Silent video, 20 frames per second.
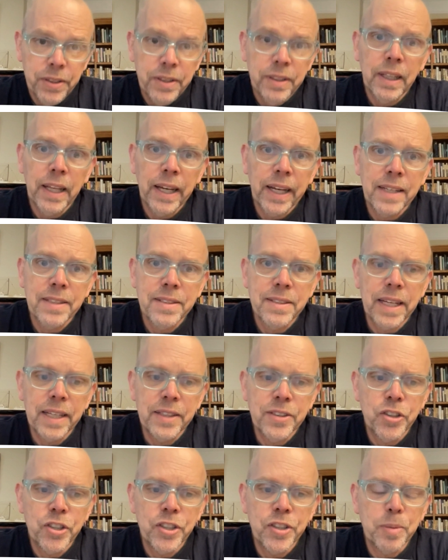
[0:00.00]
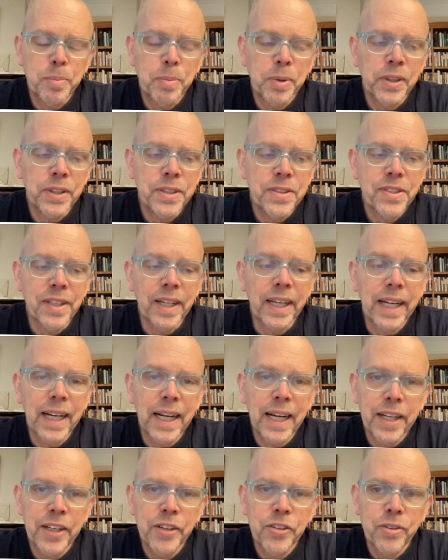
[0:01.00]
Like I said, she's a police
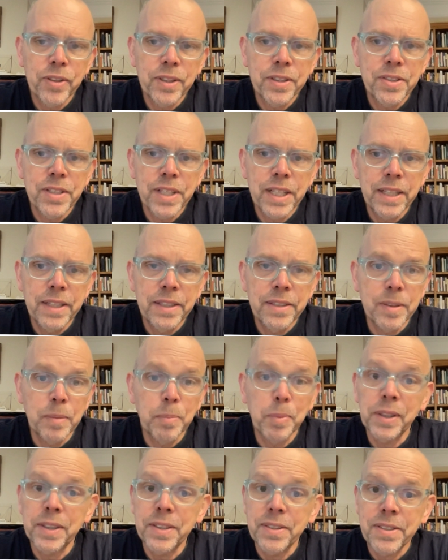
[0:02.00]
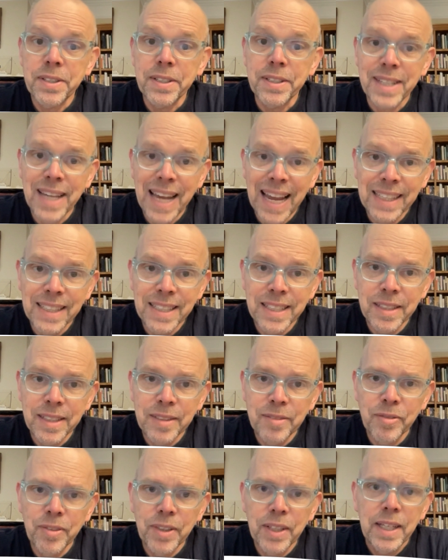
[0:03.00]
psychiatrist. He's a police
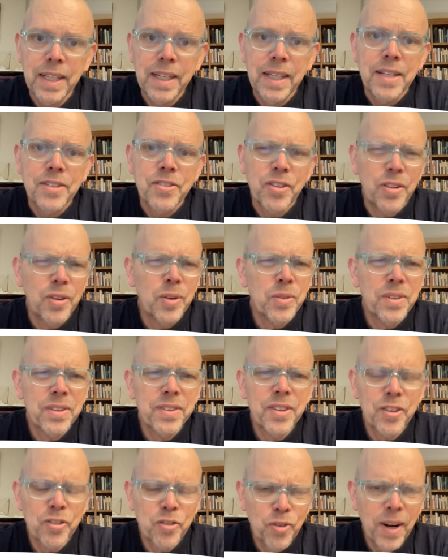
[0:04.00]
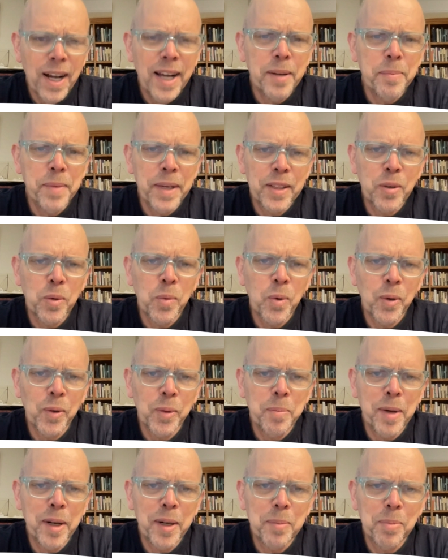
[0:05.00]
detective. So they're trying to make the world a
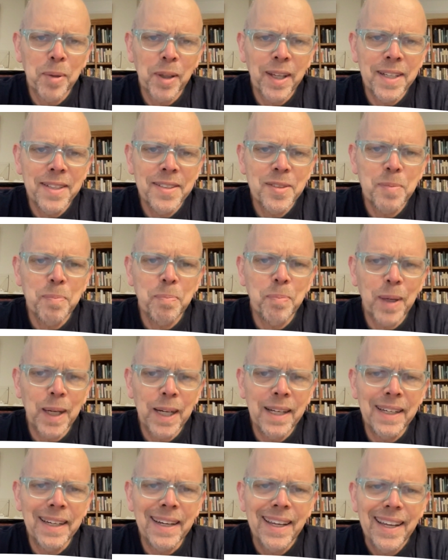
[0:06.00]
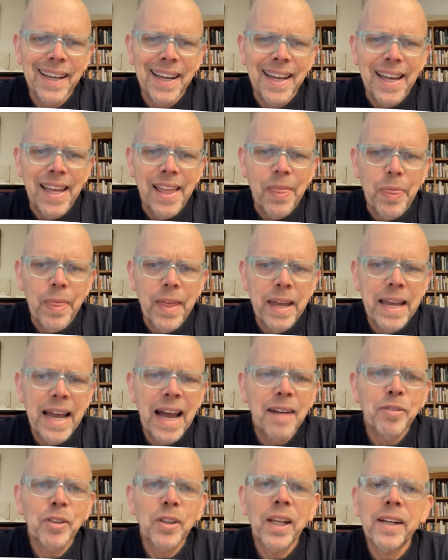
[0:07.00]
better place, but they
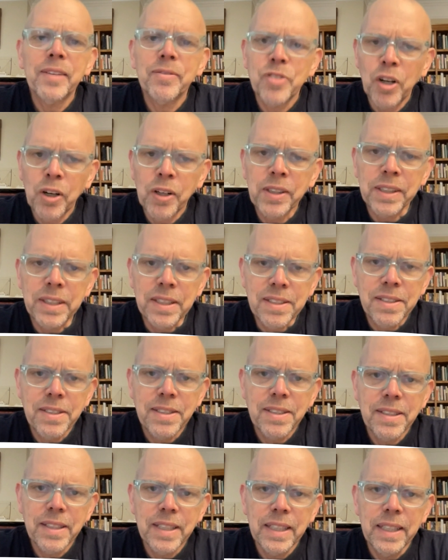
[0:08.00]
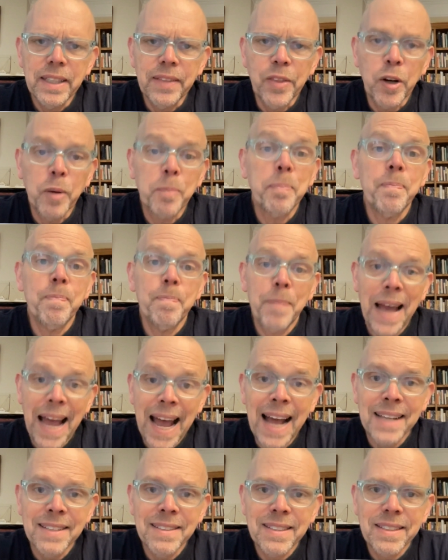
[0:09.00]
have a lot of darkness in their
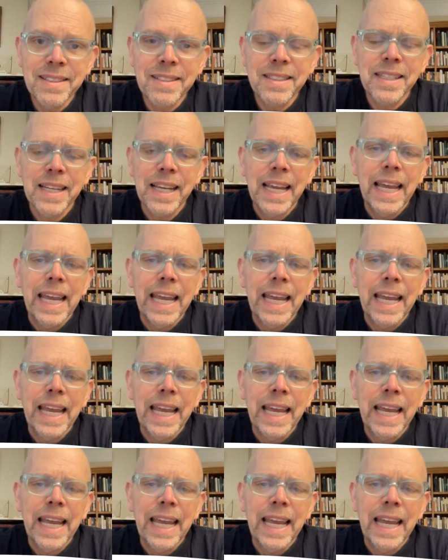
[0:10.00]
pasts.